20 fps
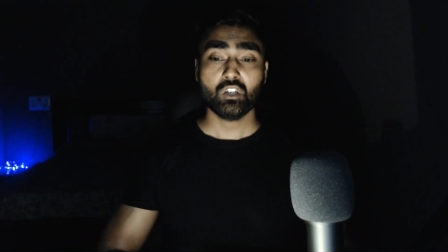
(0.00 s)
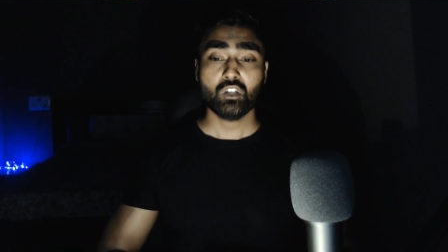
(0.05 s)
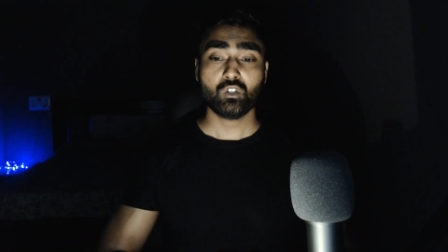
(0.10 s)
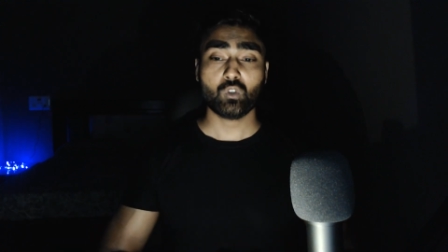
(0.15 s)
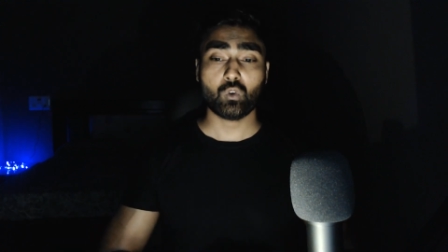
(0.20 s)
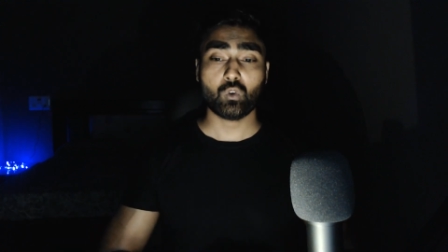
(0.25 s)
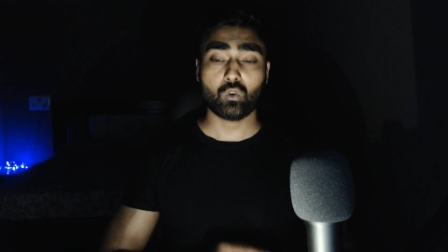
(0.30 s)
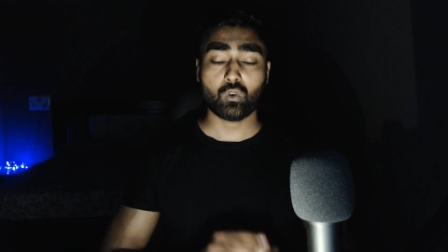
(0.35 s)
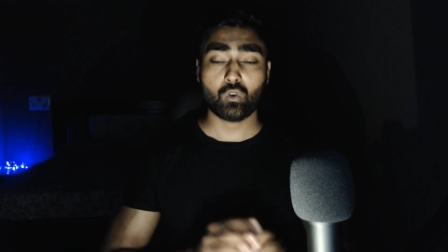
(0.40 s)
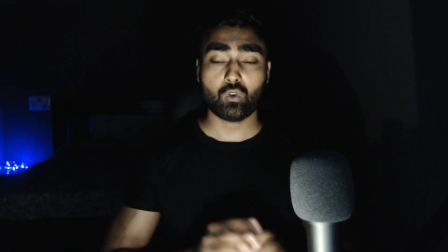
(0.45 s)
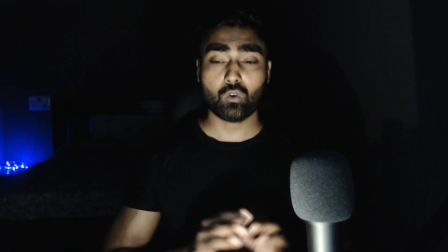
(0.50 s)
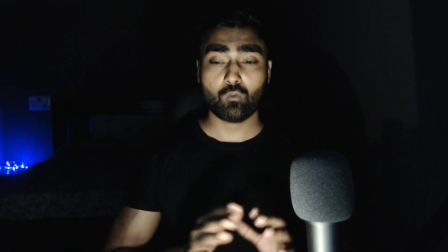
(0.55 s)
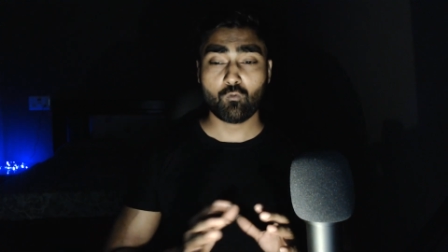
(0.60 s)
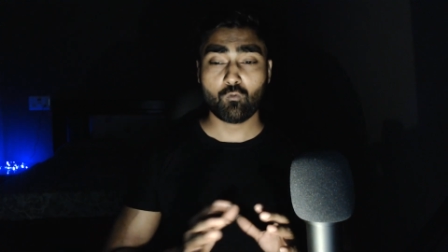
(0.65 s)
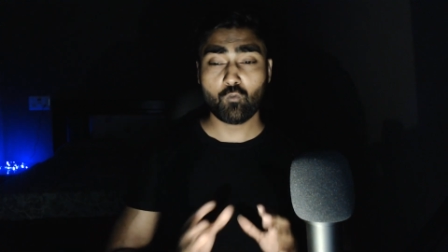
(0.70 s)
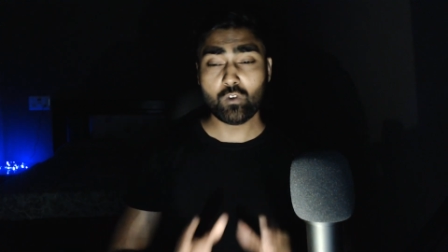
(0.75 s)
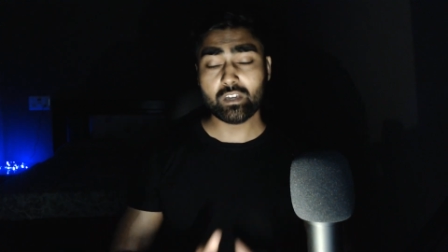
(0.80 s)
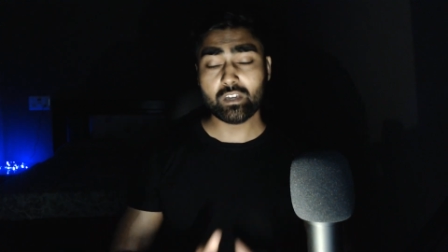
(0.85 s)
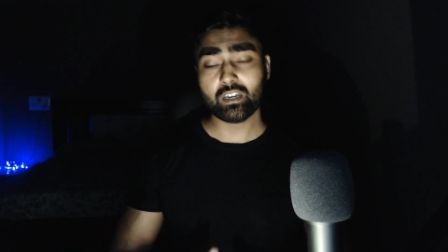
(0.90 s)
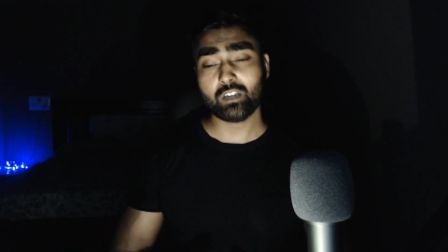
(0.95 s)
So
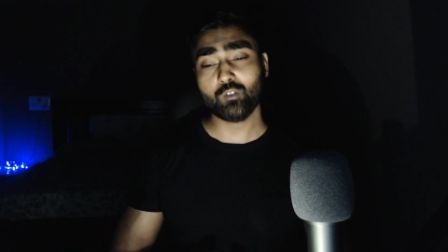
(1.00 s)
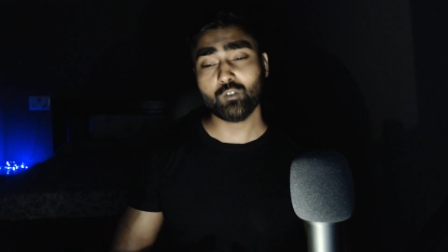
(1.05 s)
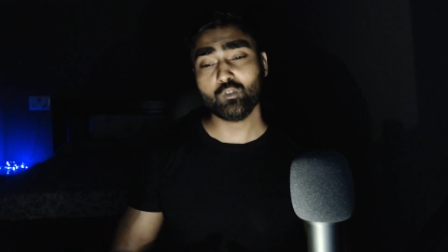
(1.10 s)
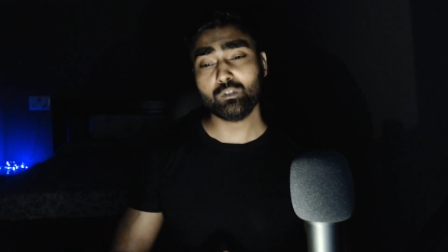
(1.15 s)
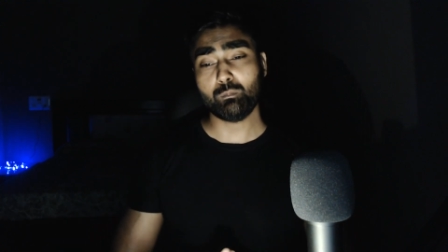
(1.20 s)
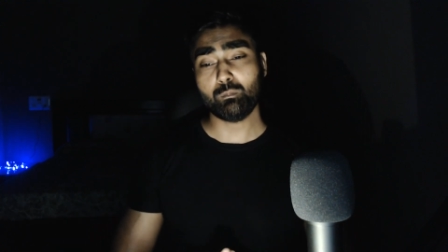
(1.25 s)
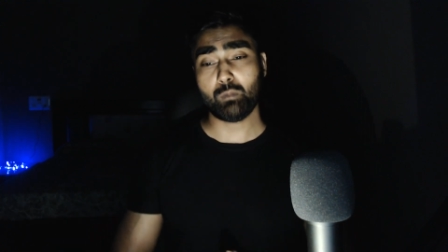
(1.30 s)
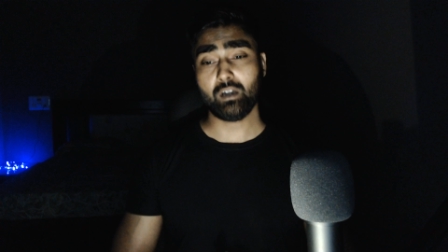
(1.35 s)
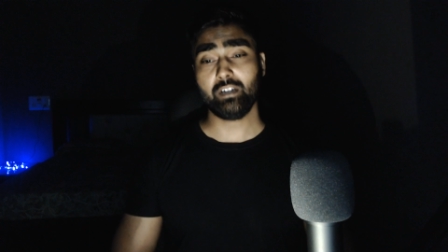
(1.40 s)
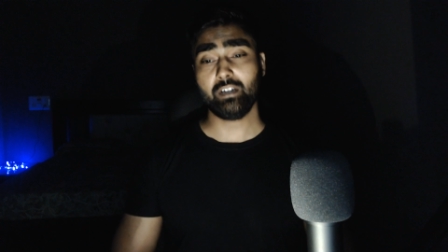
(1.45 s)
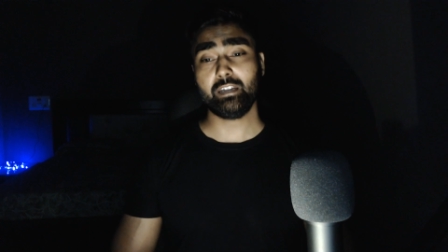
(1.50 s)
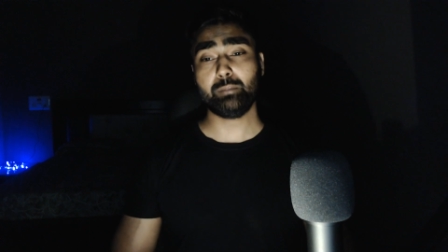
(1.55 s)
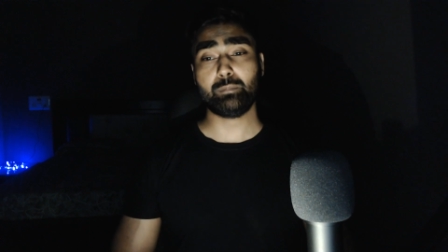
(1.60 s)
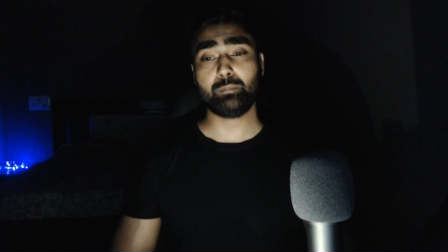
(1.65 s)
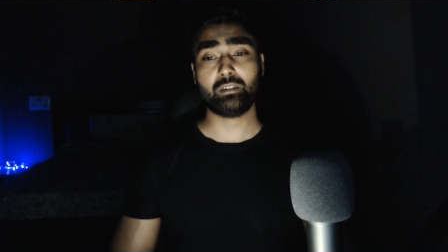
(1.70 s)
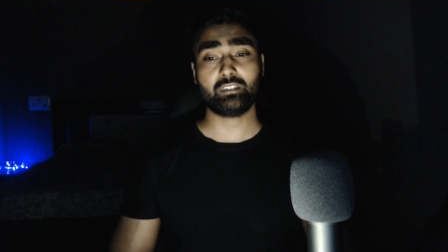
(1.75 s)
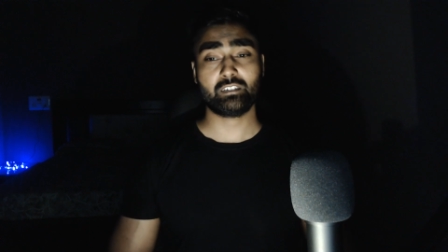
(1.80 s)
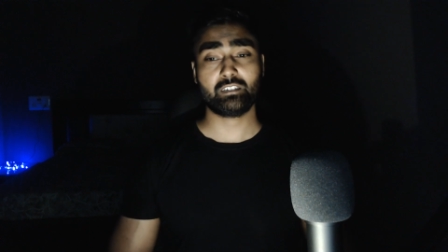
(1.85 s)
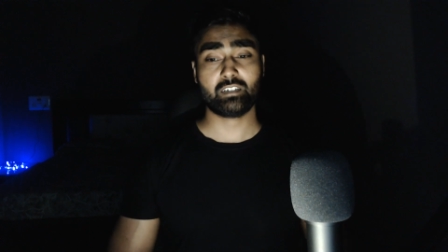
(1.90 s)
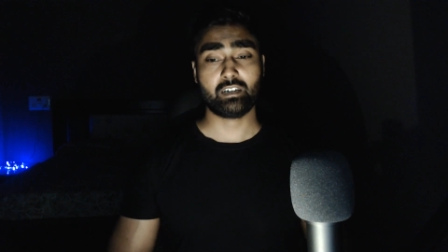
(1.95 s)
we can use
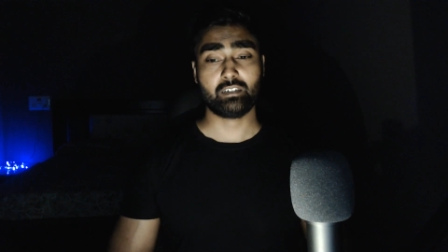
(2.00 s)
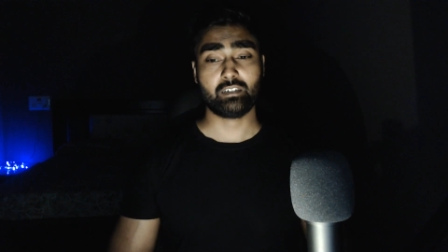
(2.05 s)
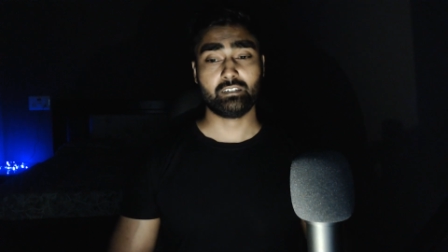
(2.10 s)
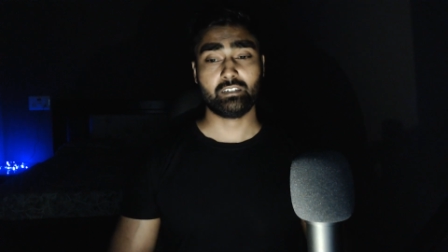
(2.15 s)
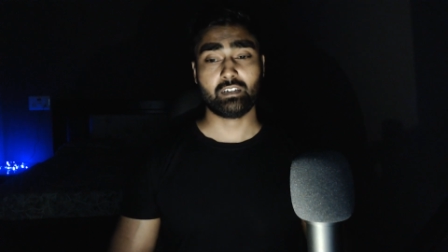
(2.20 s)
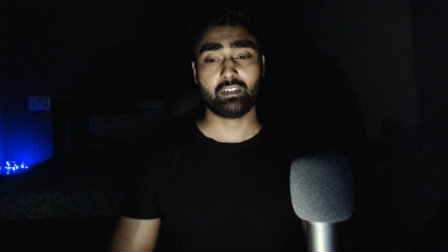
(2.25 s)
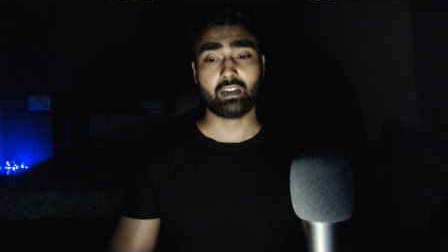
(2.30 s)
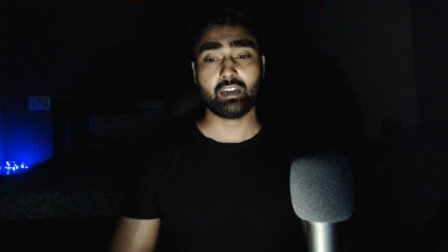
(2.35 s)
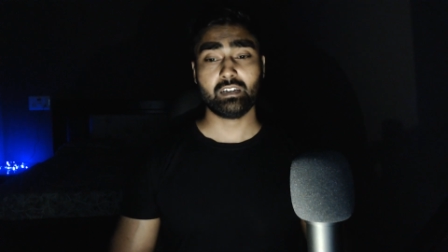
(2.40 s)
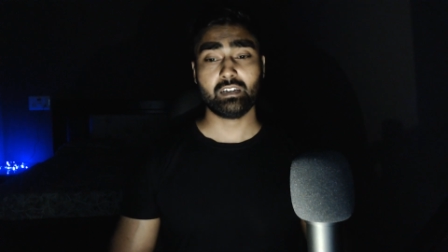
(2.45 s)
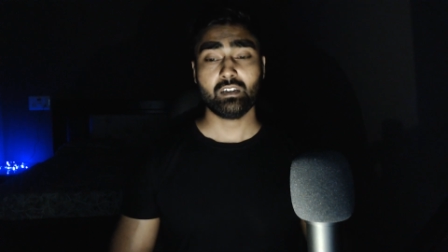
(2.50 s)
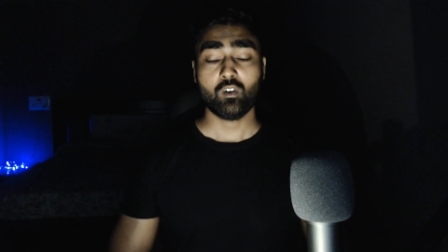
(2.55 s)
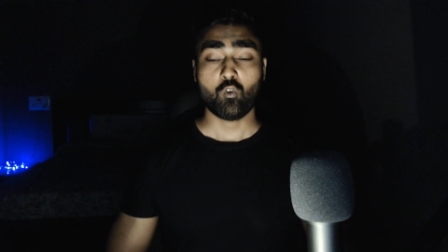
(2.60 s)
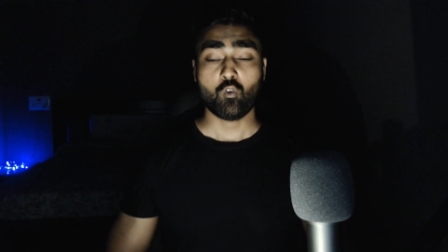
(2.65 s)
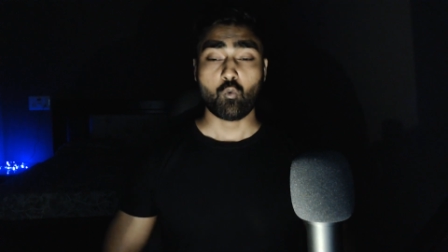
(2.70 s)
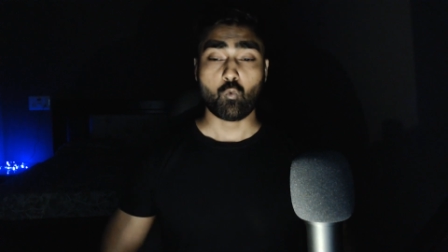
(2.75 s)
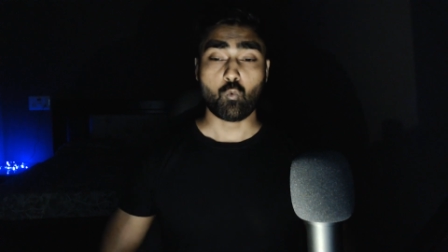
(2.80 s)
multiple strategy, right?